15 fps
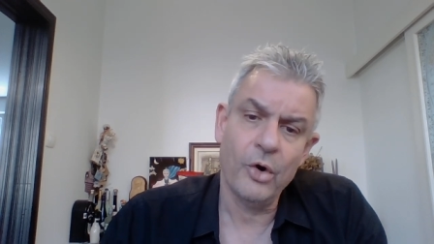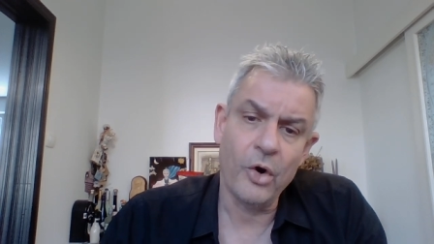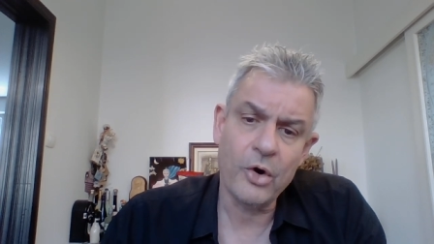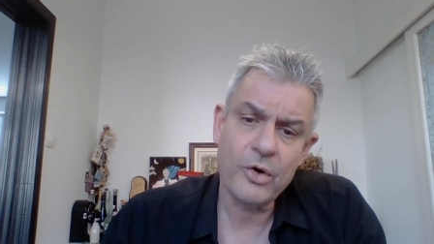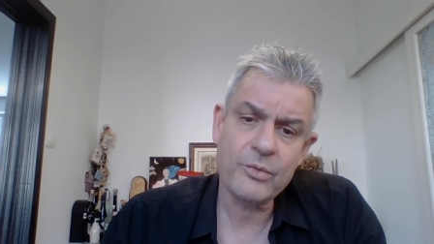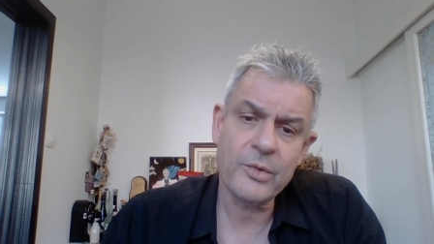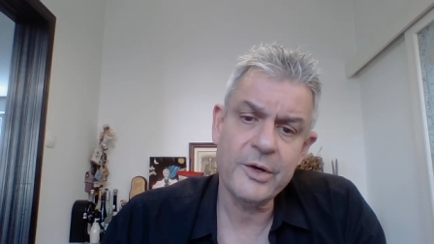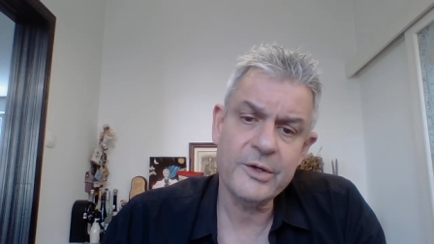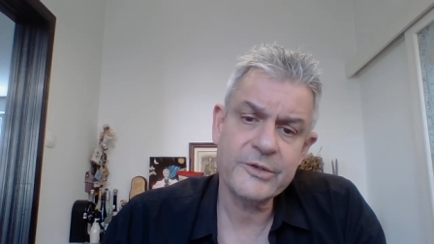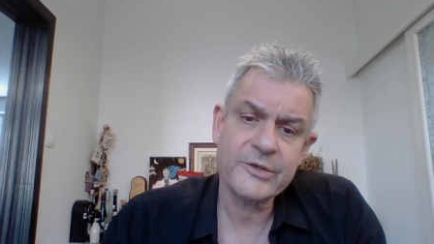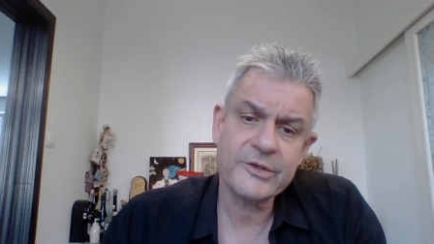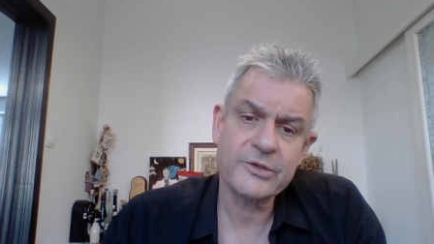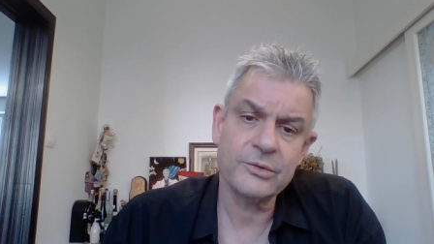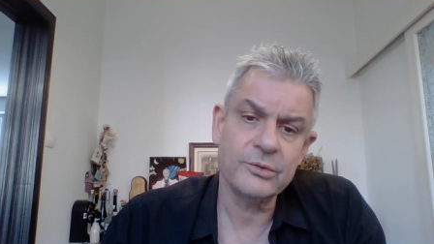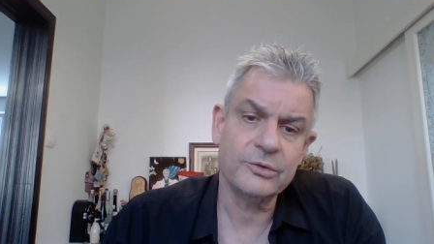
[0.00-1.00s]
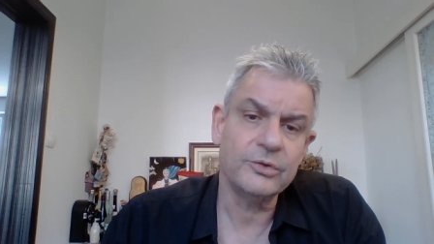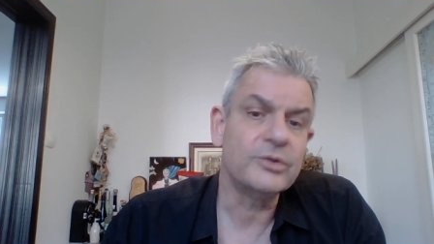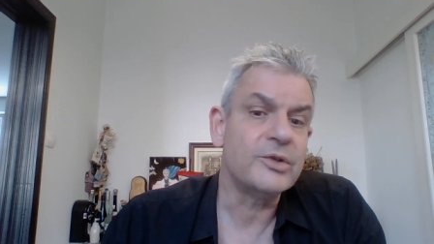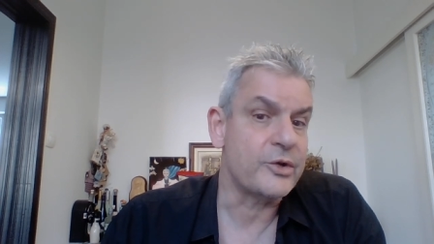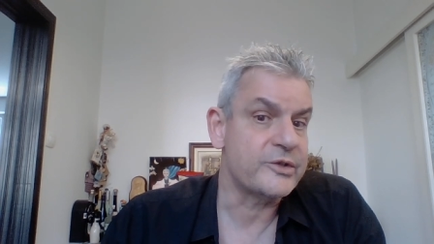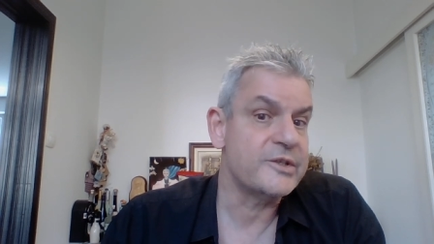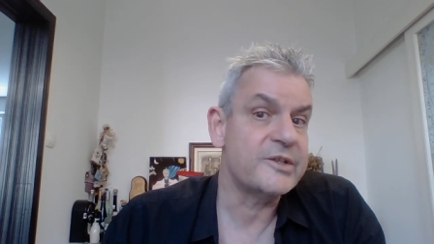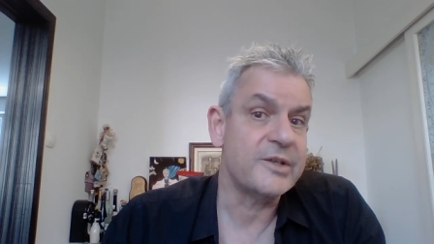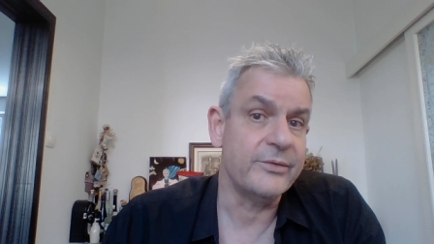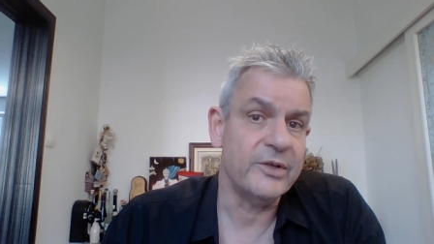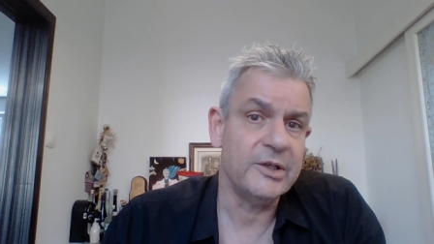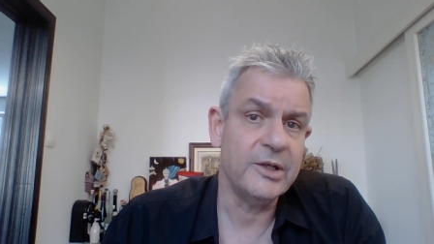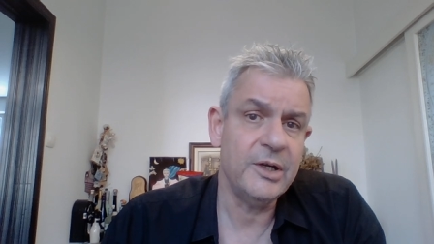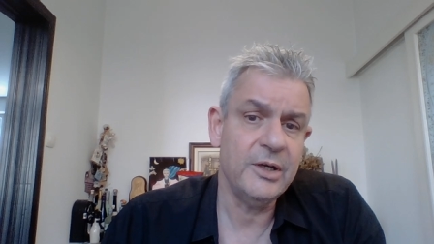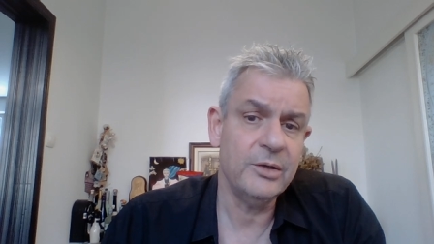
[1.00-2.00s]
Onwards to
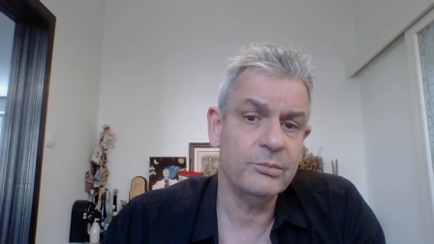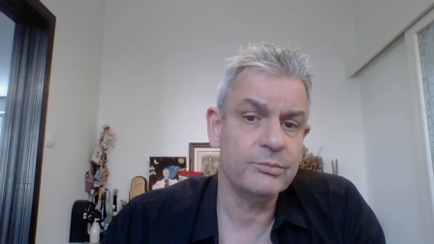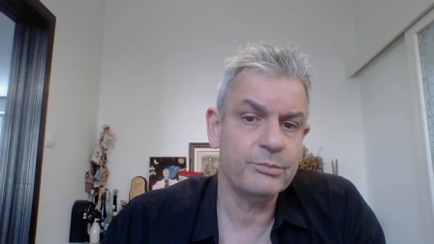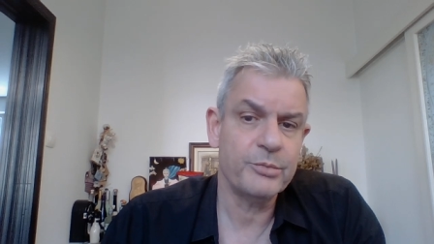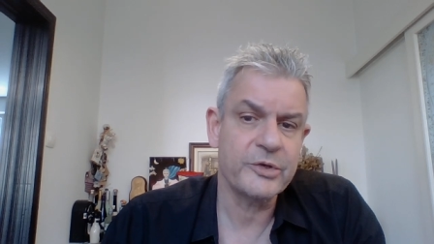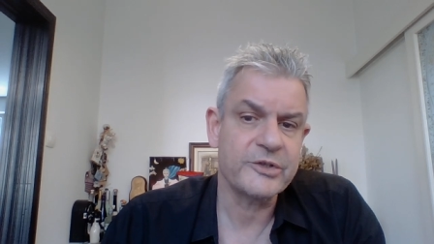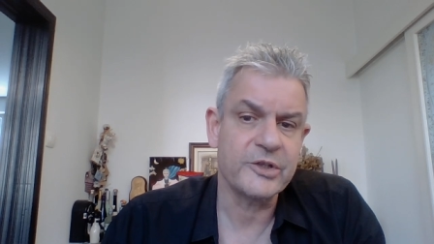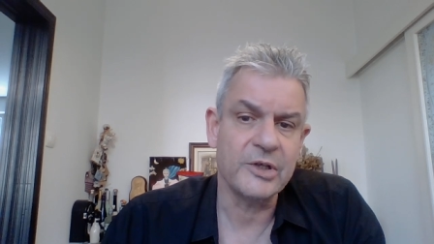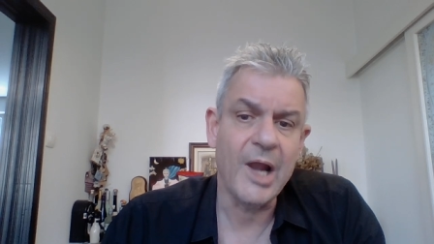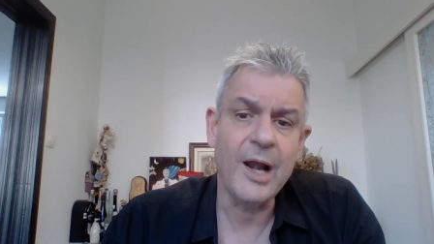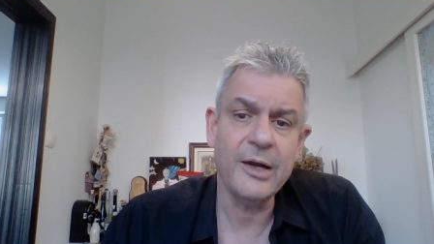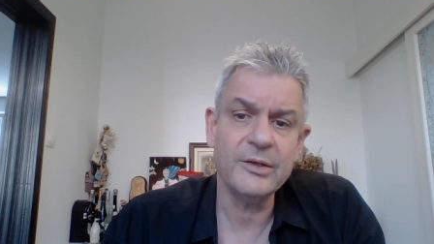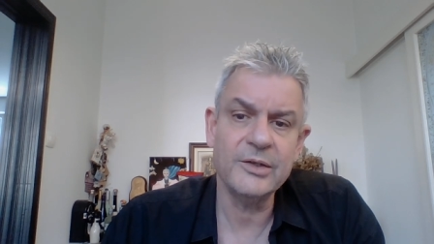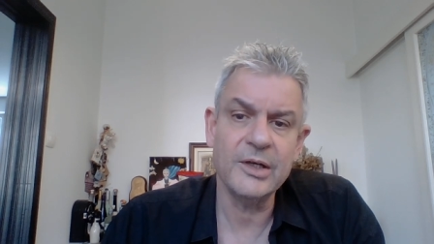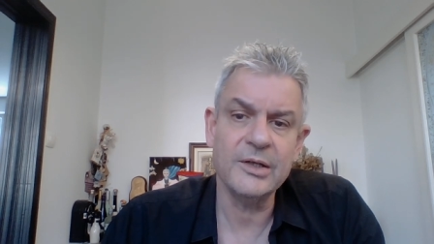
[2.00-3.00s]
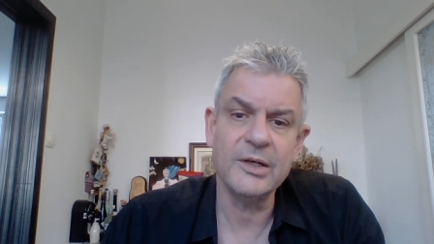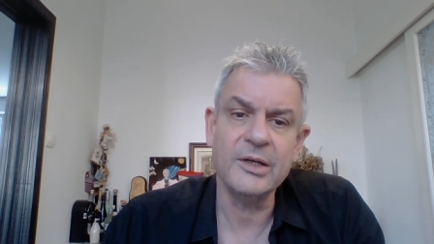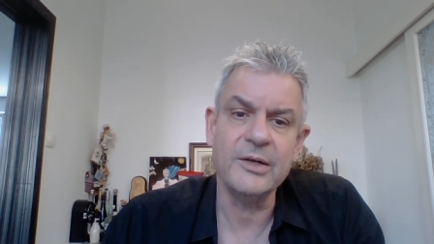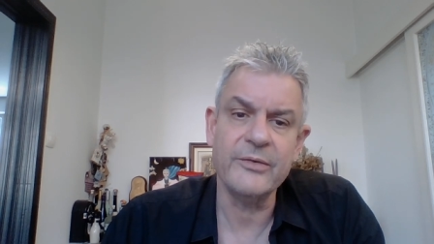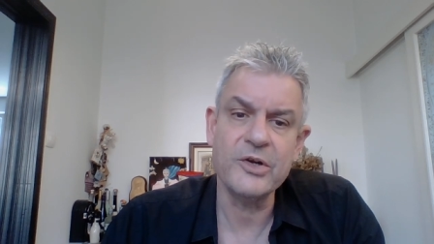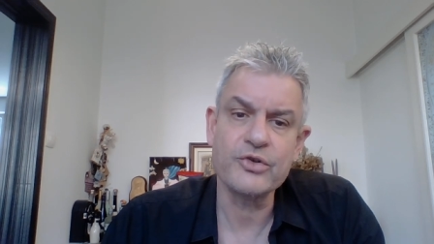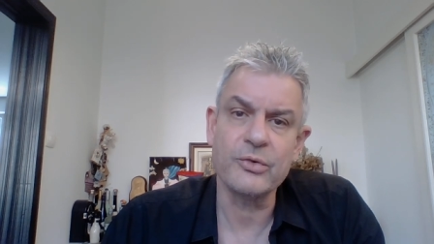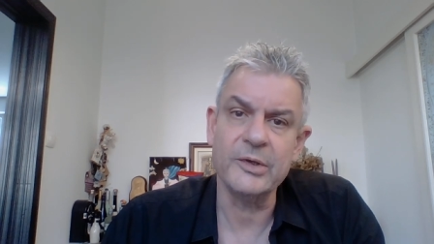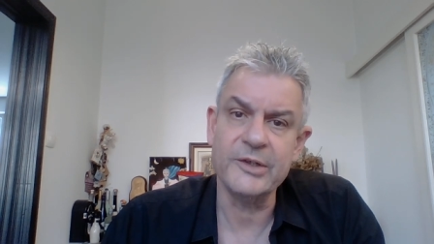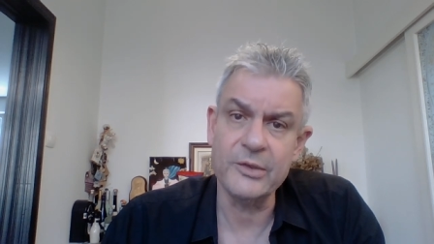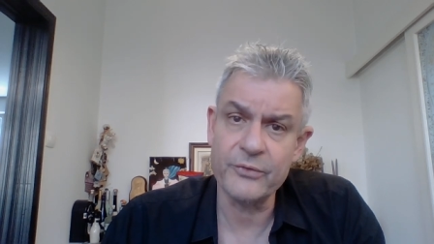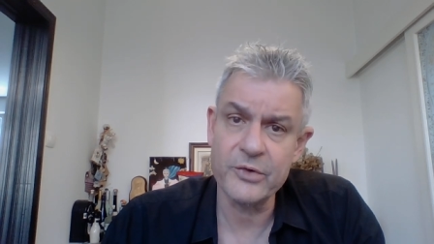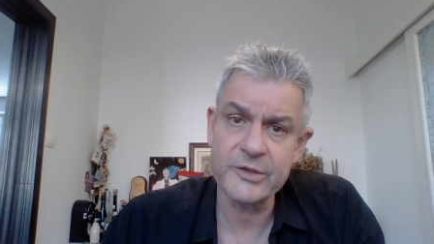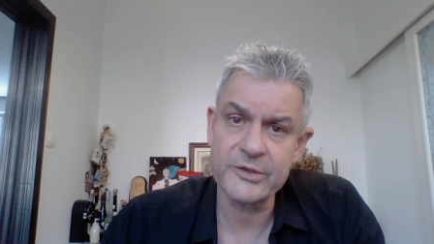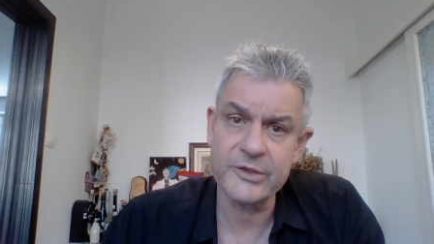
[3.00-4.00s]
2017, Personality and Individual
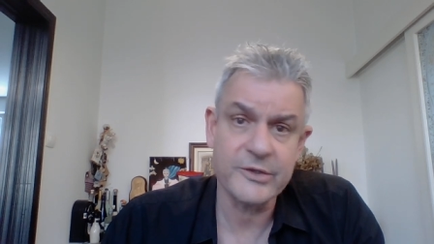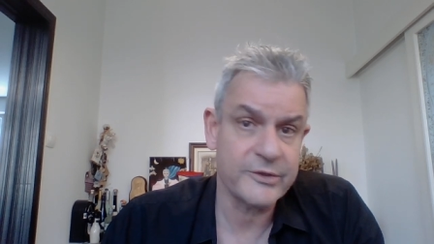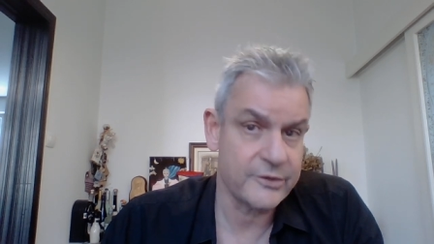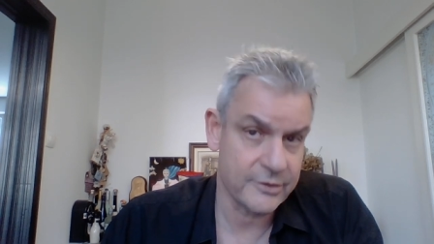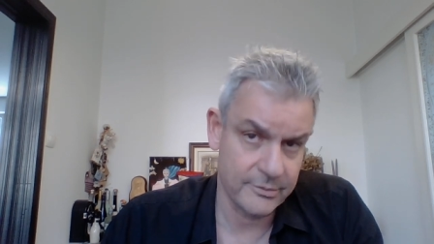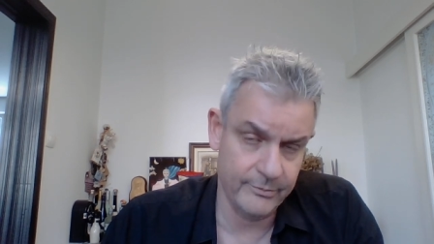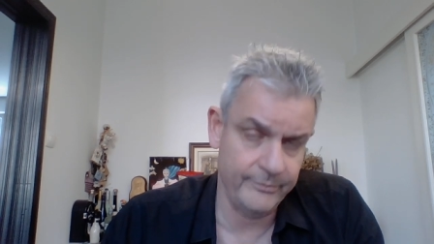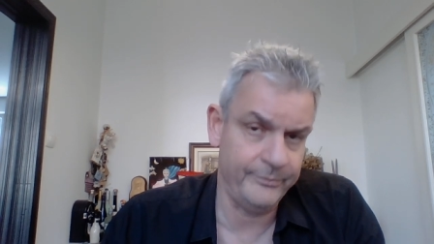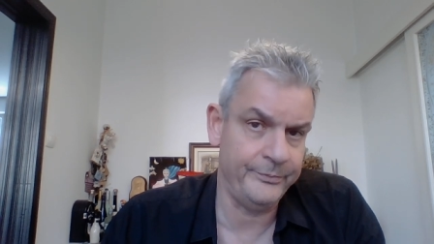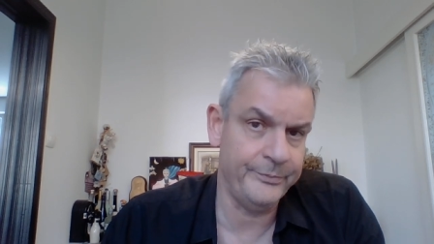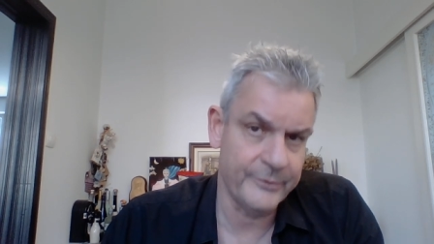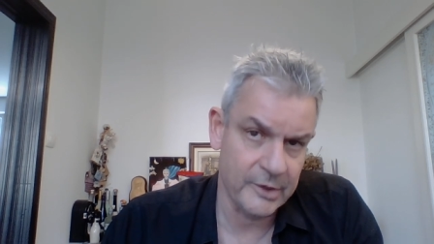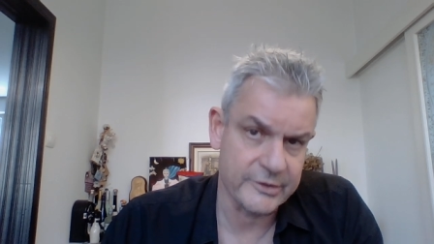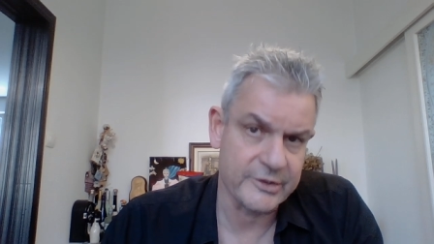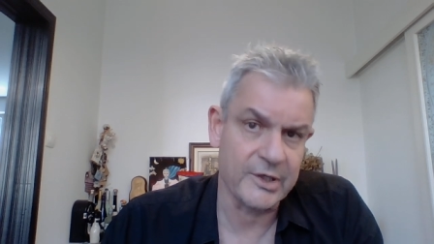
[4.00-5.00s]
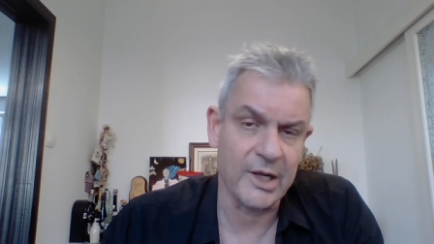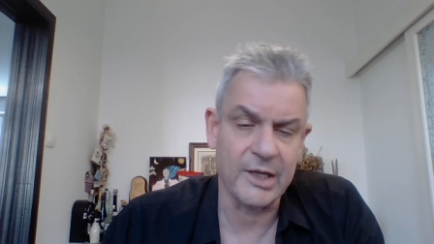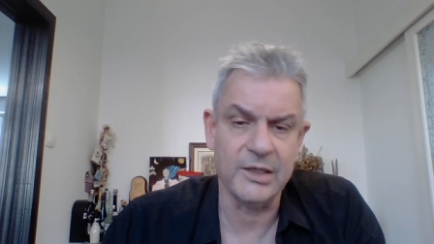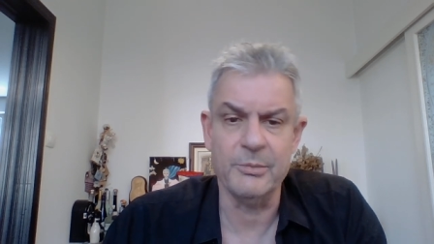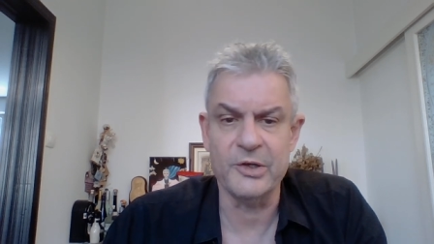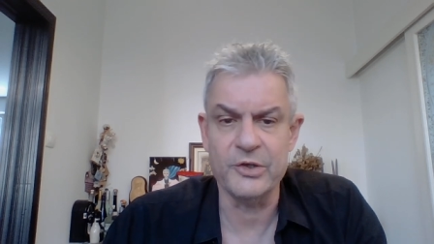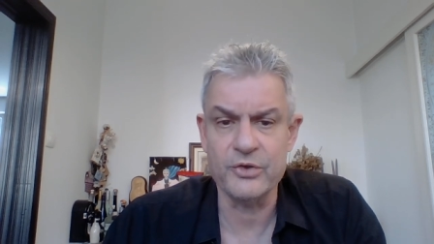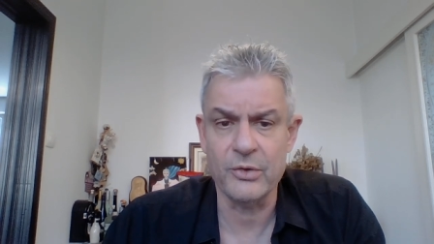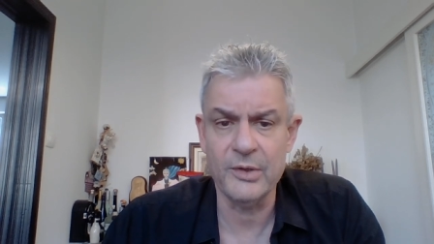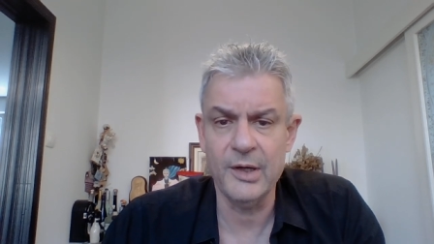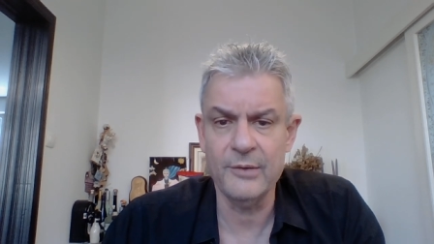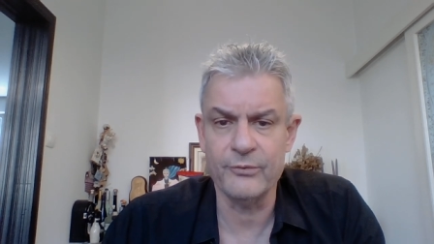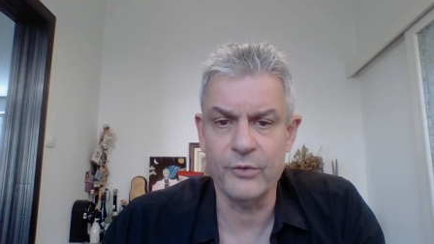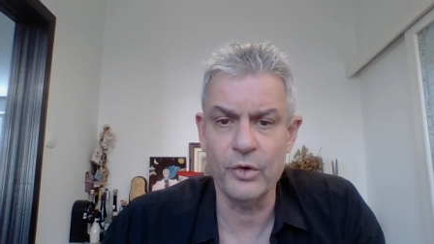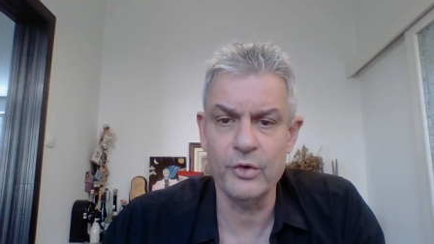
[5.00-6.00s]
Differences. It's an academic
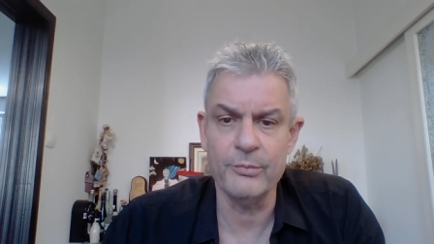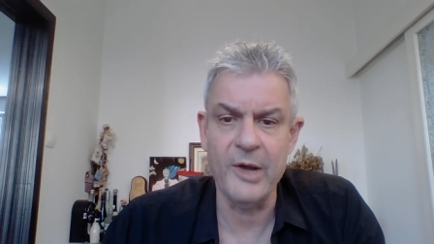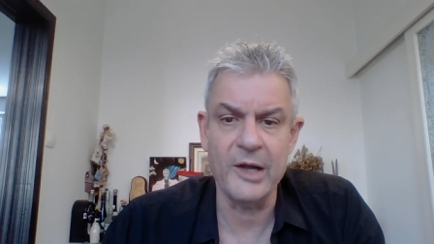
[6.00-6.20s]
journal, volume